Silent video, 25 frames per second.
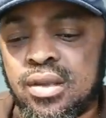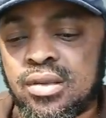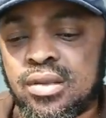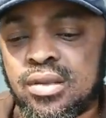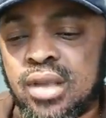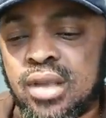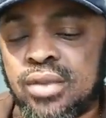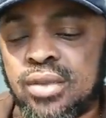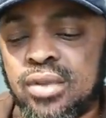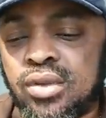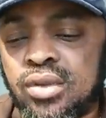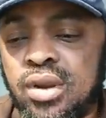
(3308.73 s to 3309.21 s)

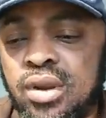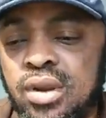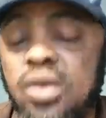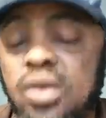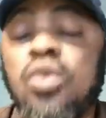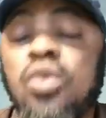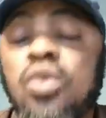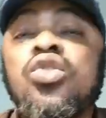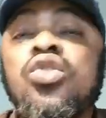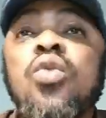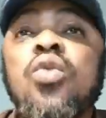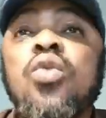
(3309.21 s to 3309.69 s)

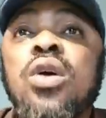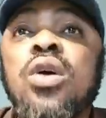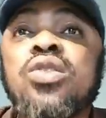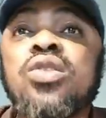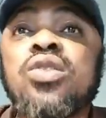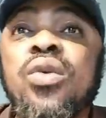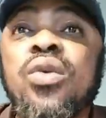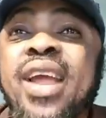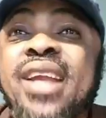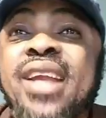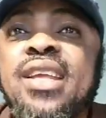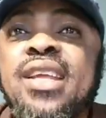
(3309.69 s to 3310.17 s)
Ojukwu was
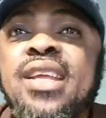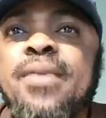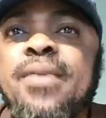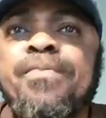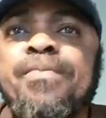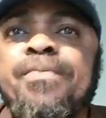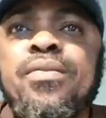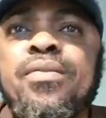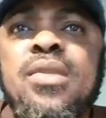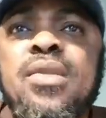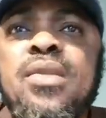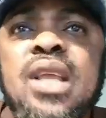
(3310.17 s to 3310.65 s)
already
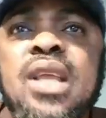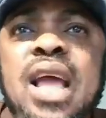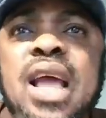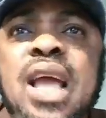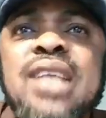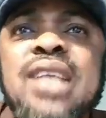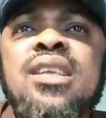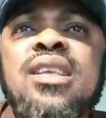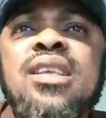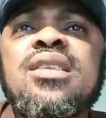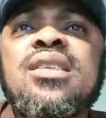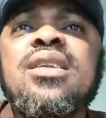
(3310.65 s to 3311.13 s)

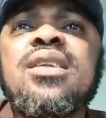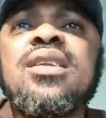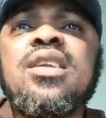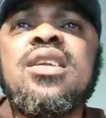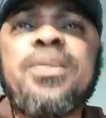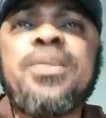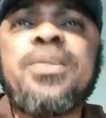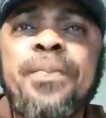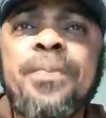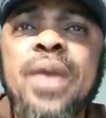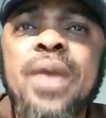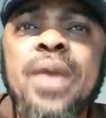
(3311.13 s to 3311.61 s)

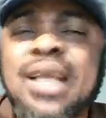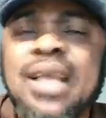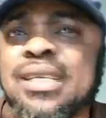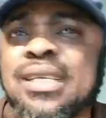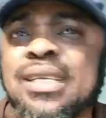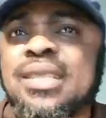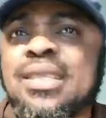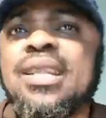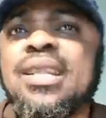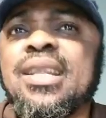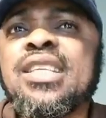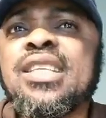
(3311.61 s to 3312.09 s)

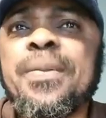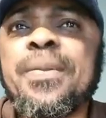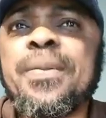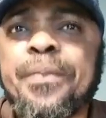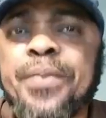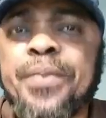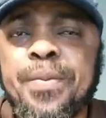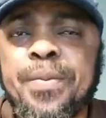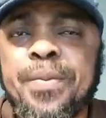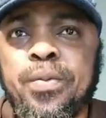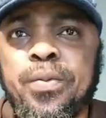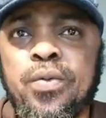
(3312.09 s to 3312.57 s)
assassinating
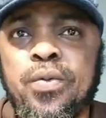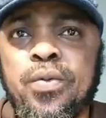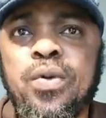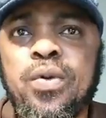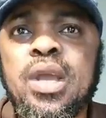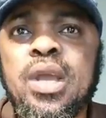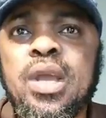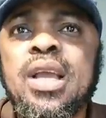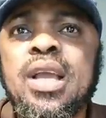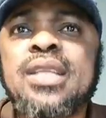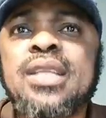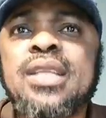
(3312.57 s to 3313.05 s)
people
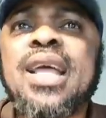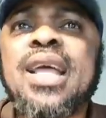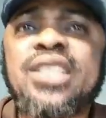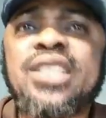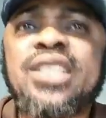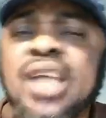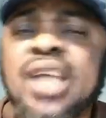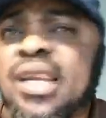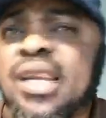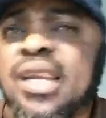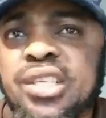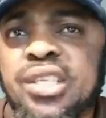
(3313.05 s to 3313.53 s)
that
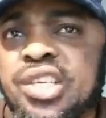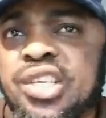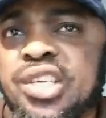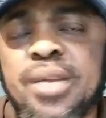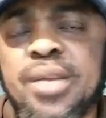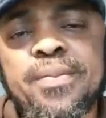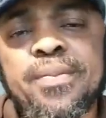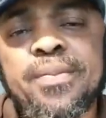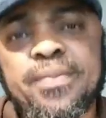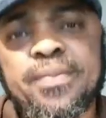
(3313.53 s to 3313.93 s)
challenge him.